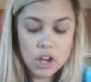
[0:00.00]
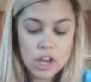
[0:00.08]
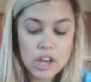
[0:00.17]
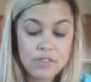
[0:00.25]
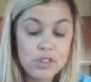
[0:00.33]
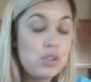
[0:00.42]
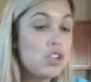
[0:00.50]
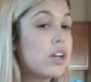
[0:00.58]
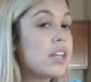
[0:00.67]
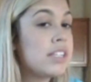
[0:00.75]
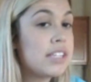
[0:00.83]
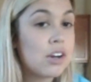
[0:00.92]
if you should
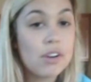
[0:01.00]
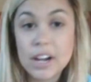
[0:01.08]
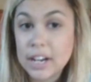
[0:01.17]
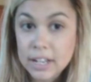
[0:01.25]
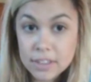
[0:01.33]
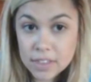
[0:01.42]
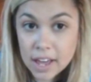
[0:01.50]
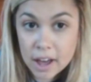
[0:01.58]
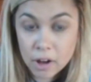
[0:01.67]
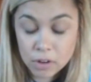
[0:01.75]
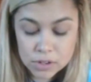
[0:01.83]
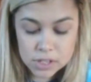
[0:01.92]
consider anything
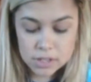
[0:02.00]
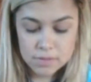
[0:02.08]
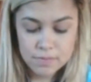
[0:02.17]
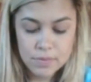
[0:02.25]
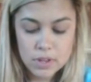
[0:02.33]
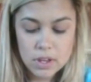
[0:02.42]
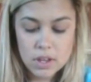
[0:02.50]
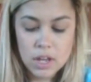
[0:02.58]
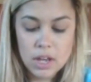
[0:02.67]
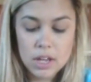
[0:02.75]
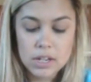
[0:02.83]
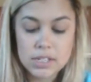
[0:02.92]
else.
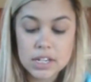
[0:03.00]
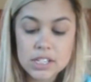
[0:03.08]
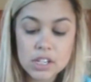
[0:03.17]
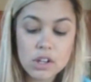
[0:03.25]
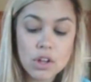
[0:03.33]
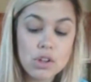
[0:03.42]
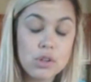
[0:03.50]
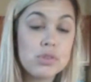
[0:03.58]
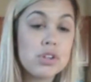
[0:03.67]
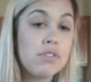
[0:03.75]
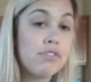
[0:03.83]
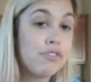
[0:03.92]
Does the
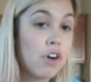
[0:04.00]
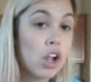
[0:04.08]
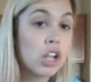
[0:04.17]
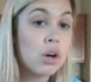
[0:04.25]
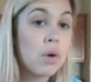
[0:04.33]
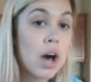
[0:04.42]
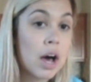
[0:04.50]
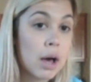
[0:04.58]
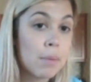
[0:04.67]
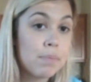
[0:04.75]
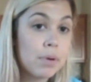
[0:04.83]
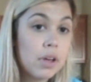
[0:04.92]
conclusion follow
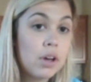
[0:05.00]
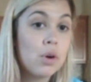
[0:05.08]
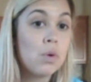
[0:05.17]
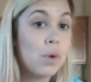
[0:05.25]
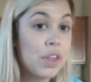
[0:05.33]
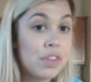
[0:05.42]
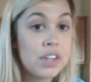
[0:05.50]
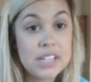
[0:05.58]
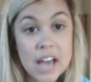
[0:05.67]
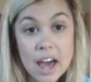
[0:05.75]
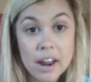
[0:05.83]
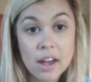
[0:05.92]
up with the
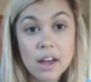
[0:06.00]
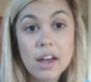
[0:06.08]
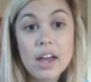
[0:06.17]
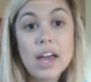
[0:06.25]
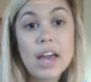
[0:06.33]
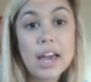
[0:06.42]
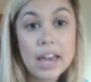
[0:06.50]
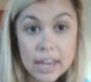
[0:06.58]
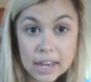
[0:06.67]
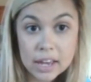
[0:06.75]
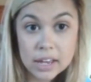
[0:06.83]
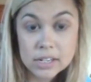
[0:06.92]
data
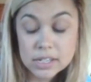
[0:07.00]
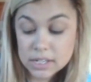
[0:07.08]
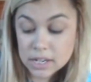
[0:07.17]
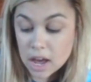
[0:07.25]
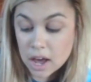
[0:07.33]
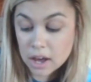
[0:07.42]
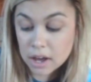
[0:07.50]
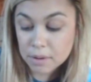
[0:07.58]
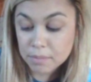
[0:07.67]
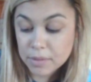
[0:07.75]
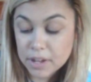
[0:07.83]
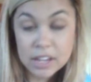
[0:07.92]
and
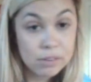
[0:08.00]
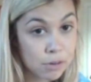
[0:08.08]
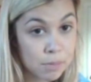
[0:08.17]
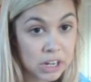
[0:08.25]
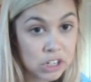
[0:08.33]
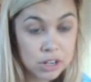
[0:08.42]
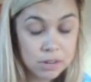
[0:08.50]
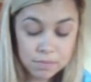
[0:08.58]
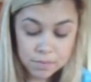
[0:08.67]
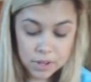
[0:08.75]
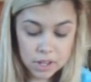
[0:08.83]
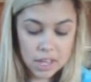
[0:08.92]
information?
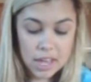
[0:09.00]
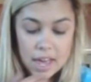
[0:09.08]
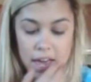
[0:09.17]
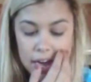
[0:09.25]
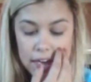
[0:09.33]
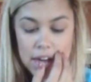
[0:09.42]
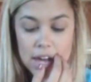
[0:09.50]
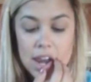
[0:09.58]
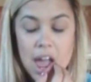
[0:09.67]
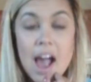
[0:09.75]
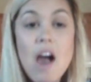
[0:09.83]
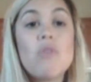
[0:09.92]

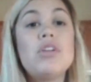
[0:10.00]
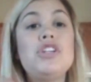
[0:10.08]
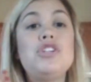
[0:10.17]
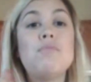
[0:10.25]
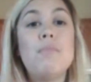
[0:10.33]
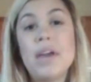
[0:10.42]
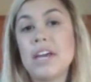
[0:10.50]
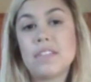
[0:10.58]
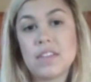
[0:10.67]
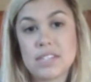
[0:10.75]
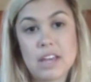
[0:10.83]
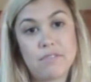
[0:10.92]
And how did you make
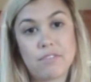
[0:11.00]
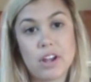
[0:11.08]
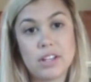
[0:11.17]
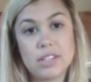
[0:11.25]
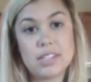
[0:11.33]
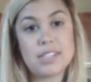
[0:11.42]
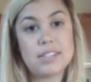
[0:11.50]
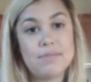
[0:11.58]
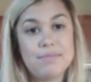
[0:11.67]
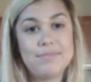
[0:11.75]
this inference?